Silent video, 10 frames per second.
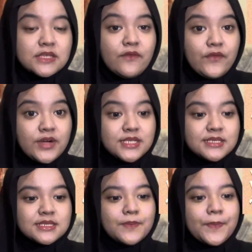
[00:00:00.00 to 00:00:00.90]

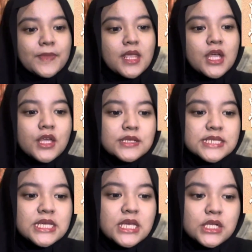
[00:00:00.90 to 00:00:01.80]
first,
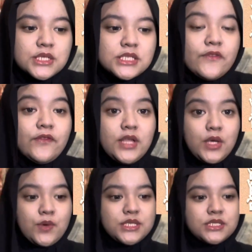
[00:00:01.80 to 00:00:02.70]
using inclusive
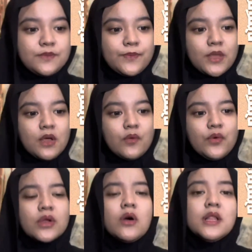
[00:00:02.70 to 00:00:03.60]
language.
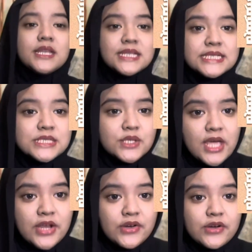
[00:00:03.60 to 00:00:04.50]
We're all in this
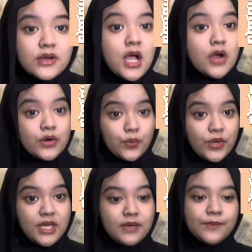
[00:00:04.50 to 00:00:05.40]
together, aren't
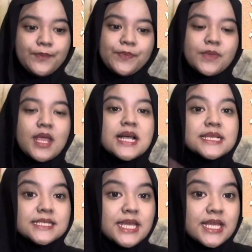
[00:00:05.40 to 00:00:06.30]
we?
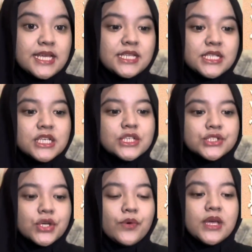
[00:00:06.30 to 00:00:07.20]
Second,
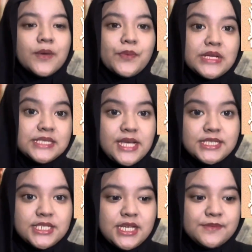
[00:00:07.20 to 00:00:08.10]
showing
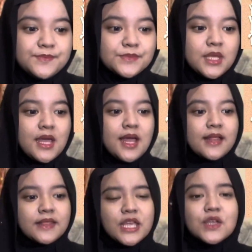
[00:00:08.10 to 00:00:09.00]
appreciation.
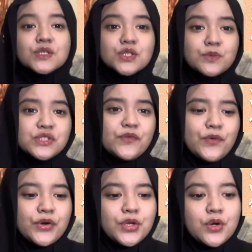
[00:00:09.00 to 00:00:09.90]
Thank you so much
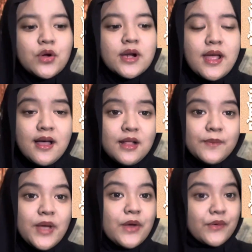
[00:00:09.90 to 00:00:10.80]
for your help,
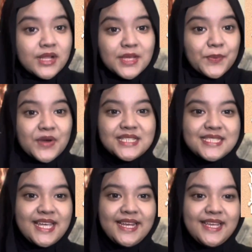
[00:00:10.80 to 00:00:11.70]
I really
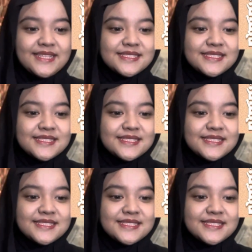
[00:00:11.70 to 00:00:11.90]
appreciate it.